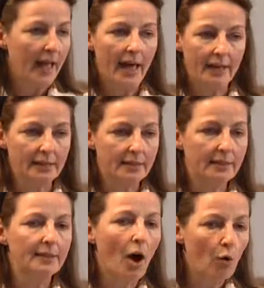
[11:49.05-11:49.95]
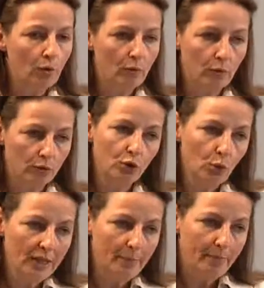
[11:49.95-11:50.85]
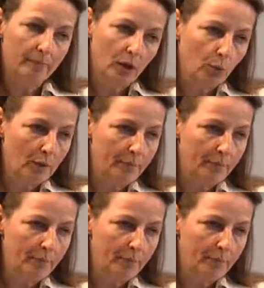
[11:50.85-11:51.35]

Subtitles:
And now newly will